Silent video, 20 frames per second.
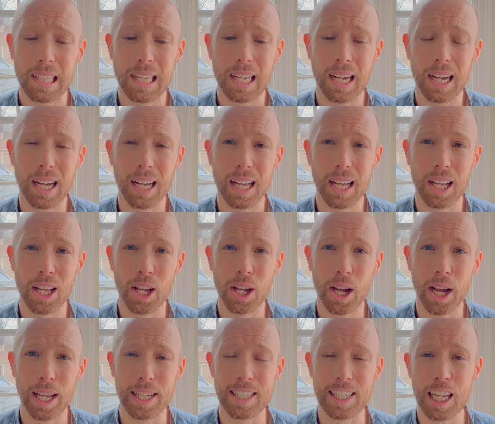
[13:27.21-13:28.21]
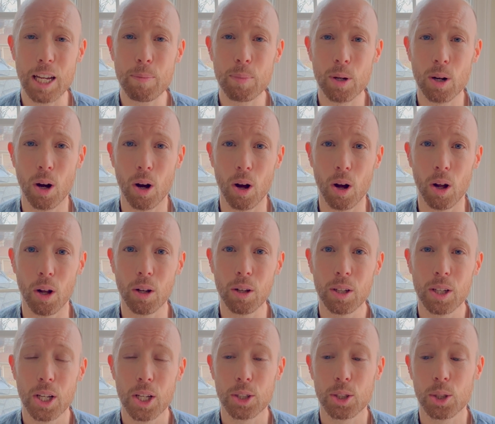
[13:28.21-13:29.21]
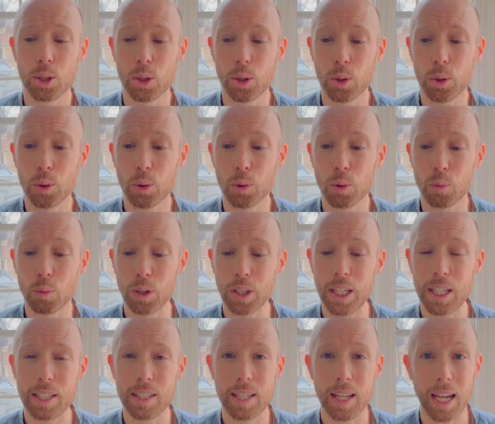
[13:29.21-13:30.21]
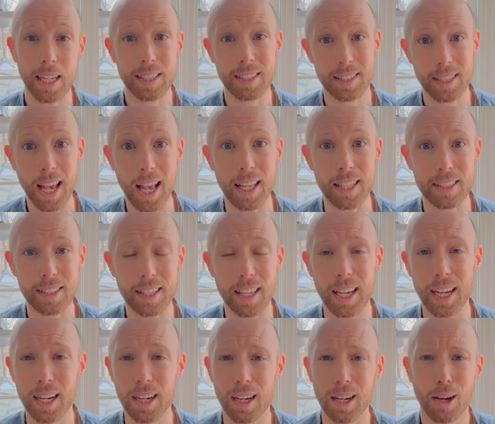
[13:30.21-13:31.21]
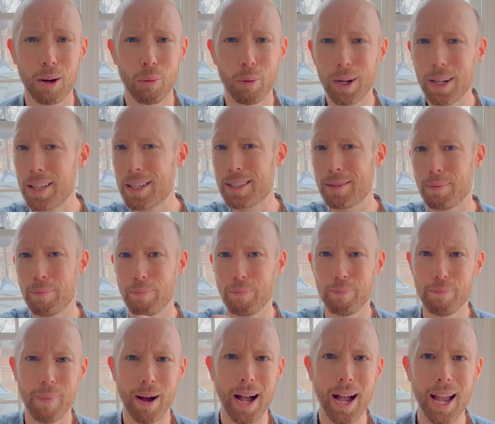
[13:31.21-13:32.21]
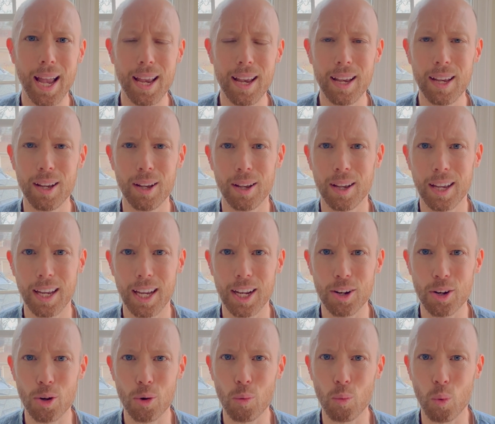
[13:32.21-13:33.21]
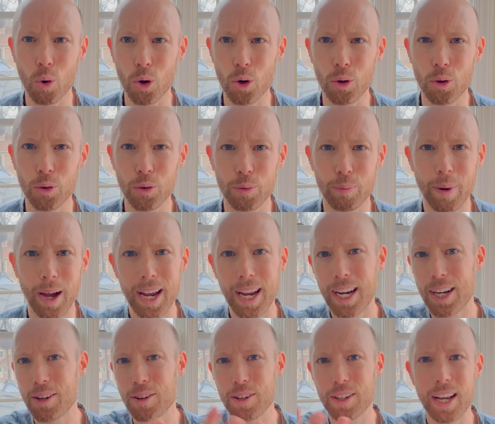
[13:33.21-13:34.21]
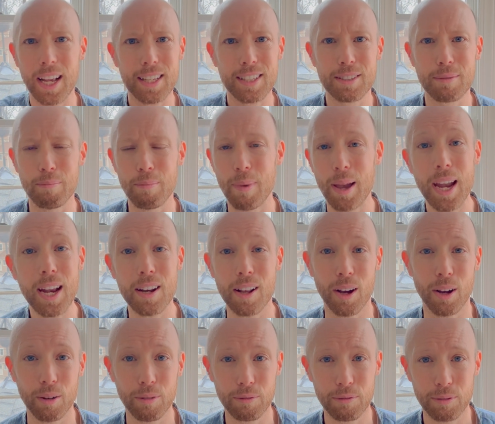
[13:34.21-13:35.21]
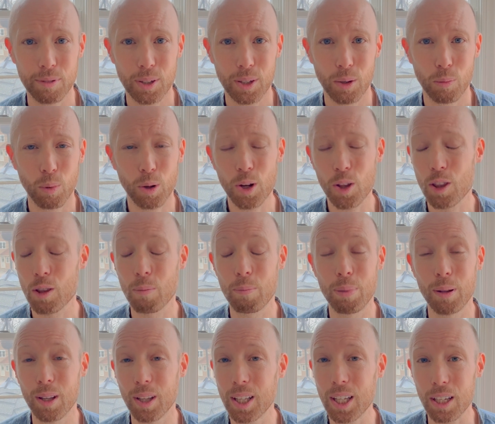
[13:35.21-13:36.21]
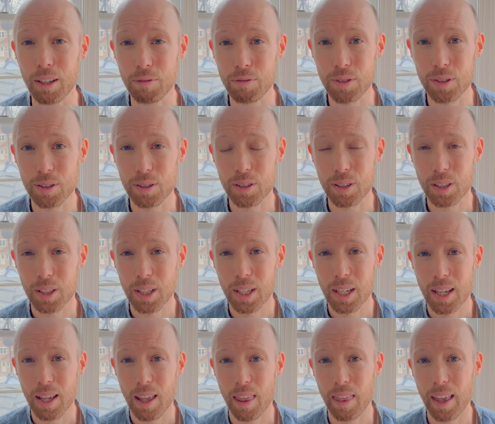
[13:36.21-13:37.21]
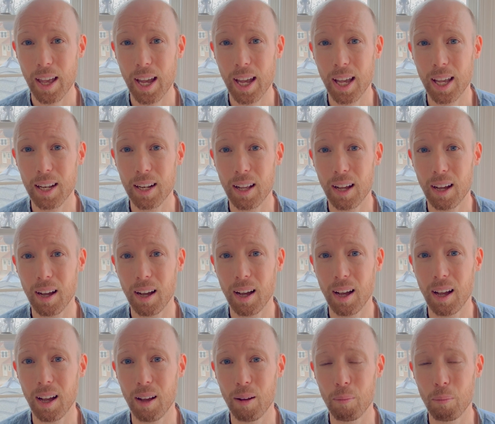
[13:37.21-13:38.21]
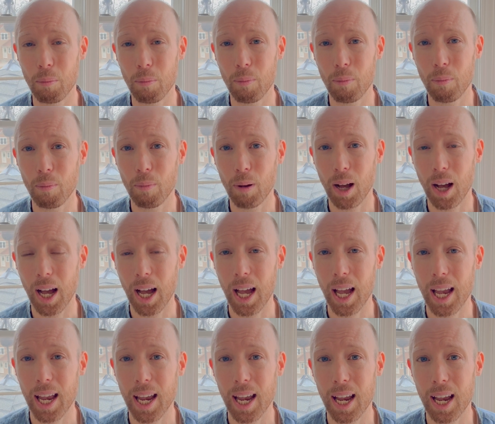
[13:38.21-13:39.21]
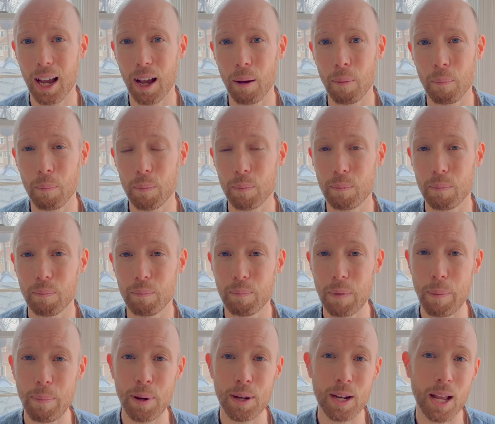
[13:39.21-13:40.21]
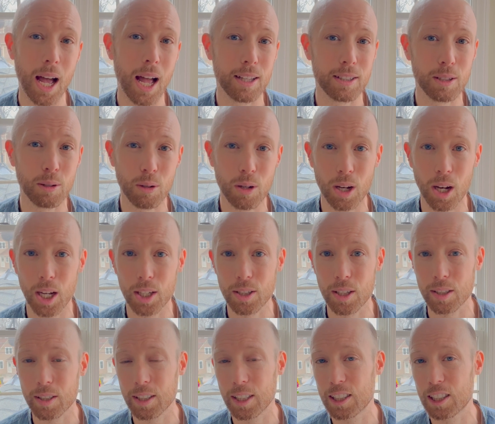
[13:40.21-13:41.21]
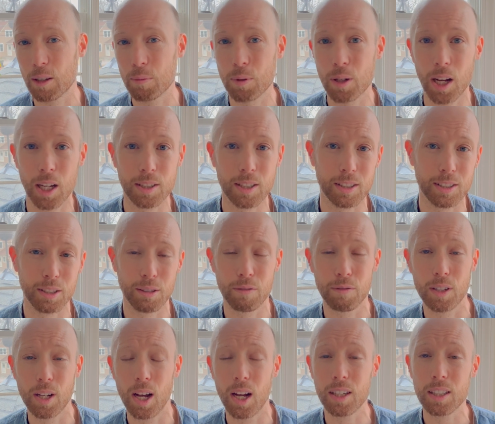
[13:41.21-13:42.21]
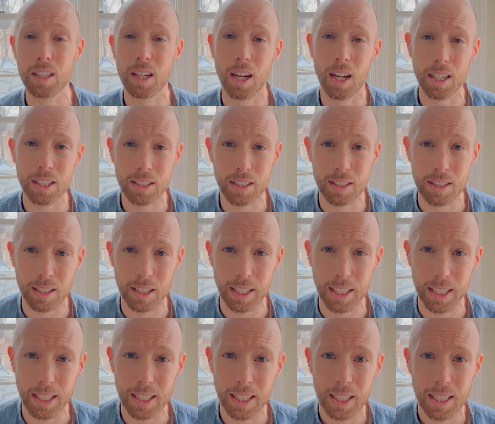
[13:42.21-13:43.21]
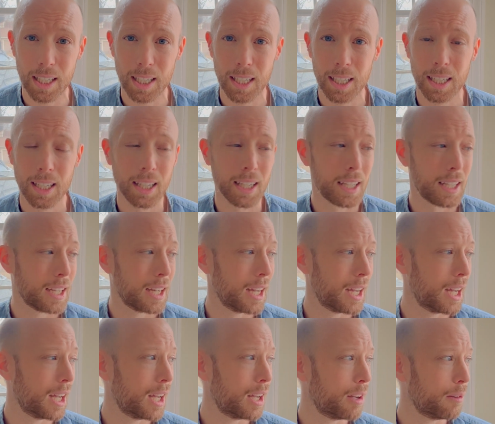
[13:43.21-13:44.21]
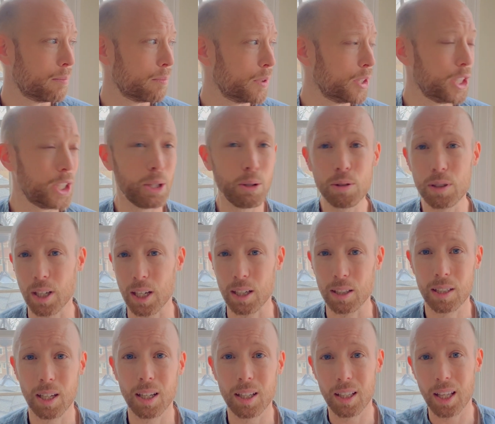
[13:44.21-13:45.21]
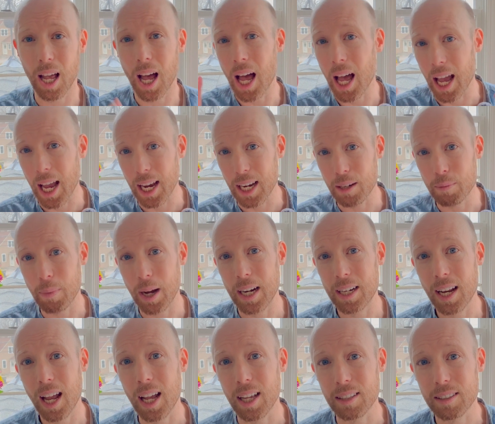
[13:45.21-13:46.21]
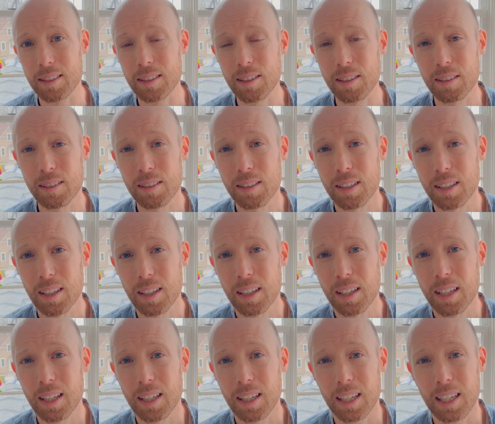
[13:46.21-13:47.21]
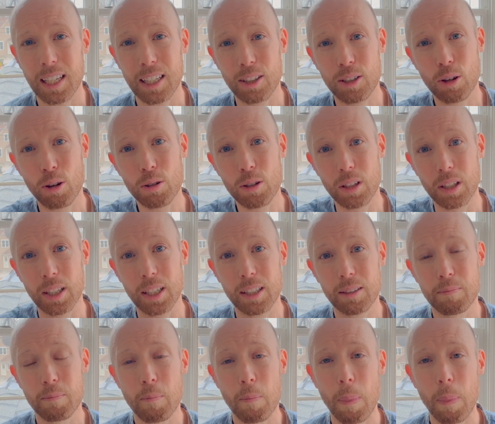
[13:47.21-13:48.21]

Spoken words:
a deep call to really assess, like, what is my inner world, my inner nest made of? What are the beliefs that I am maybe not so consciously, subconsciously, or even unconsciously using to line my nest internally?